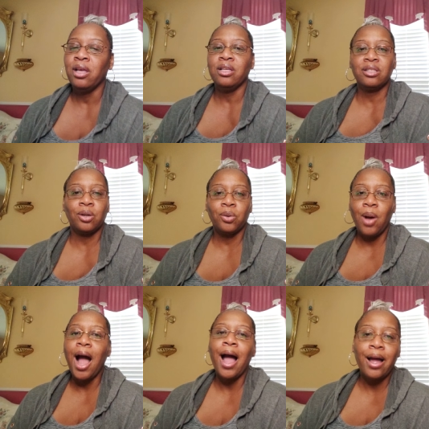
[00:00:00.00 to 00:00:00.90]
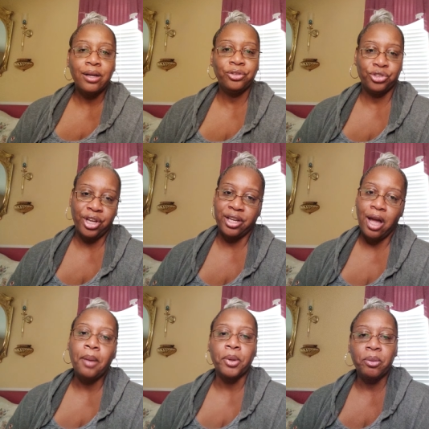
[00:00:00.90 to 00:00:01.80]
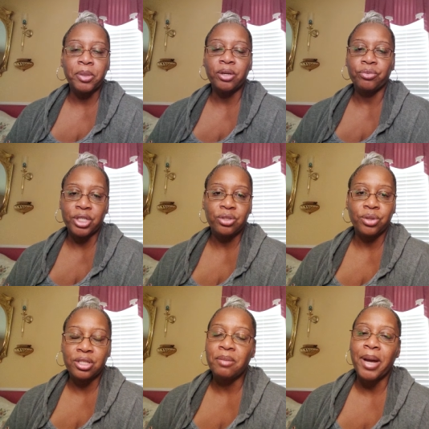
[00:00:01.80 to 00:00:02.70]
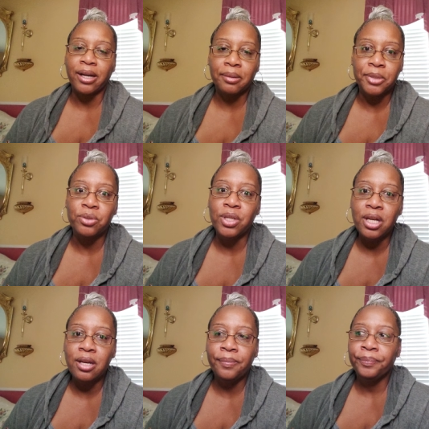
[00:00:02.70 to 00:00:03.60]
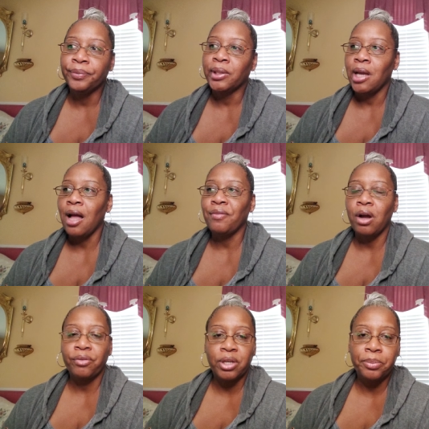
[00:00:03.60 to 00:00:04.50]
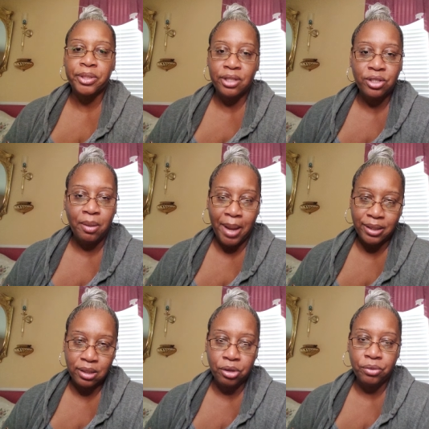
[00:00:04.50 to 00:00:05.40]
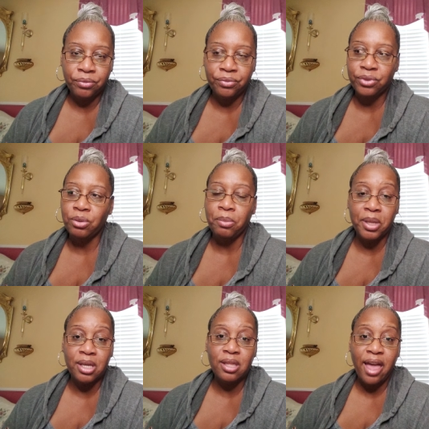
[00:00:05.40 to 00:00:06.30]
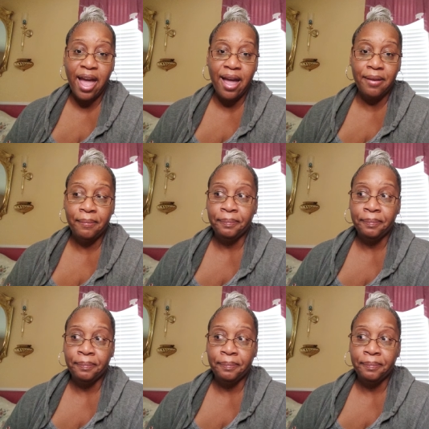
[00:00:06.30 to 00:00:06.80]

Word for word: so i understand that i'm gonna be a resource in my community i've already positioned myself to be that